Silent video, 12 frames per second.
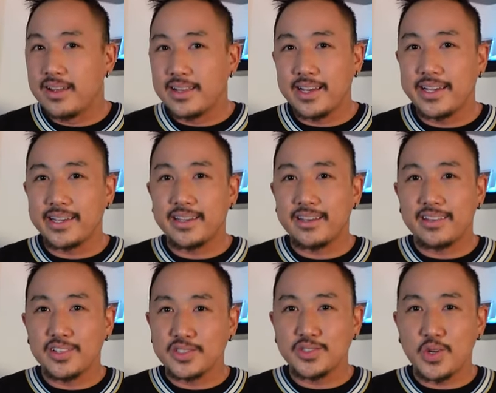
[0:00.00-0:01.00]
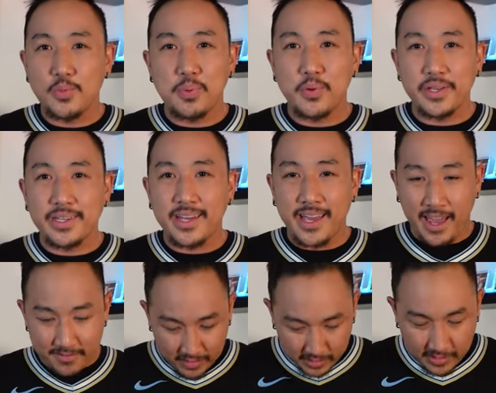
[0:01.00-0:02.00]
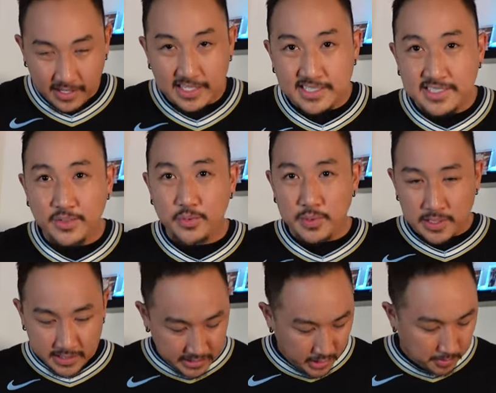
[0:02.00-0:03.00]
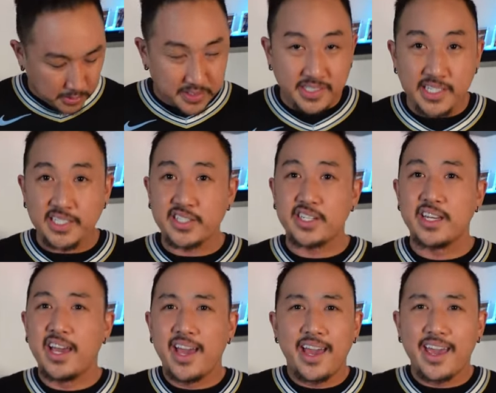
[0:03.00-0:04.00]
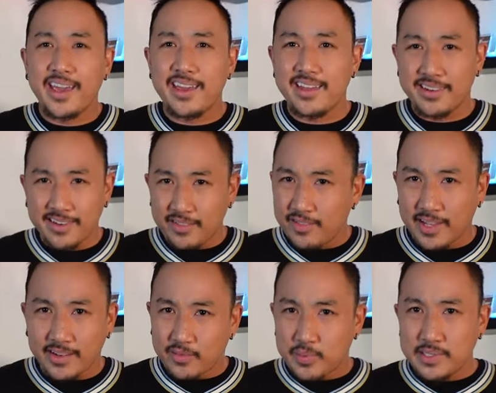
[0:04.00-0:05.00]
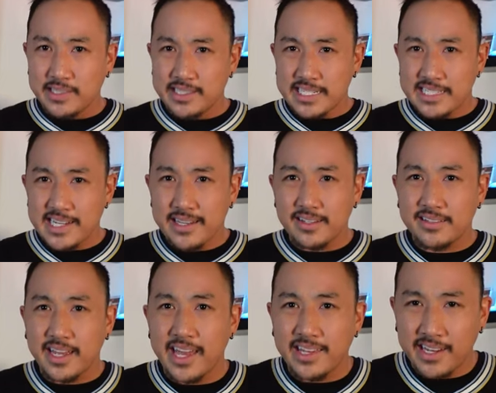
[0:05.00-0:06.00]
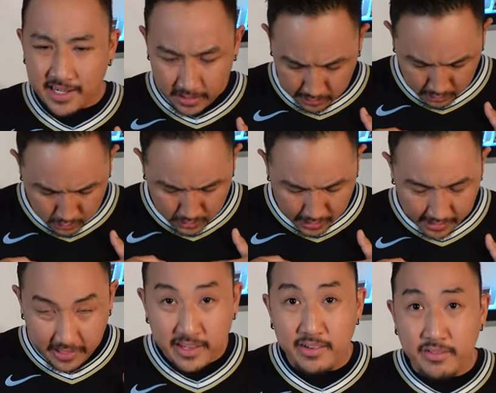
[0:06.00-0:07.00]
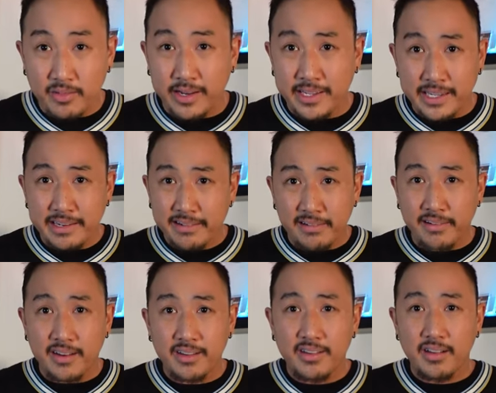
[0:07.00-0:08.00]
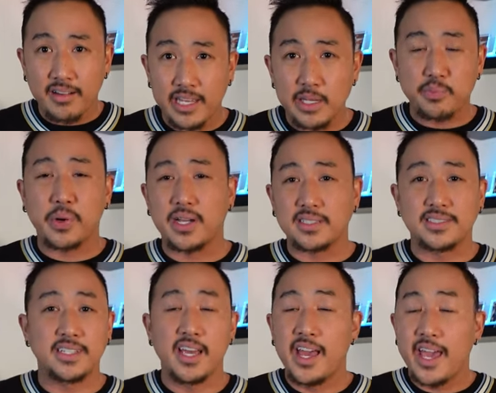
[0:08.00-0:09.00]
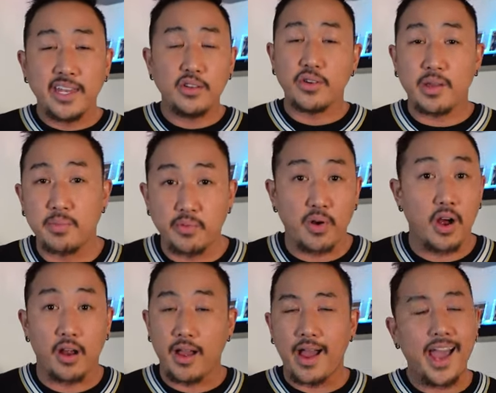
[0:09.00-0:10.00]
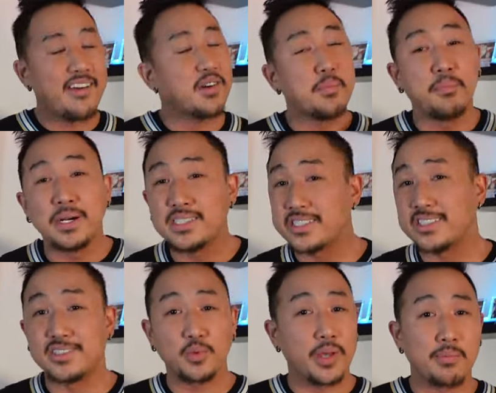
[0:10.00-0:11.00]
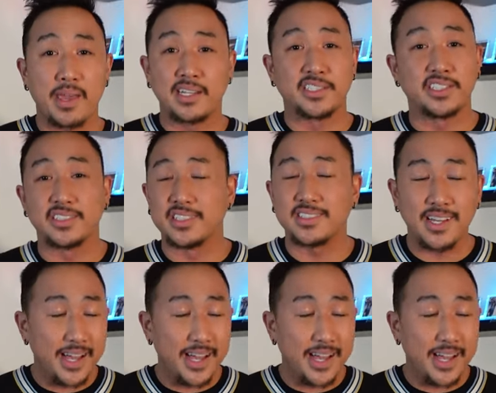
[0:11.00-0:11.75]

Like, there's no point in having this really double stitched and like really detailed, and then you got right here, heat pressed. And don't get me wrong, I have a bunch of swingman jerseys.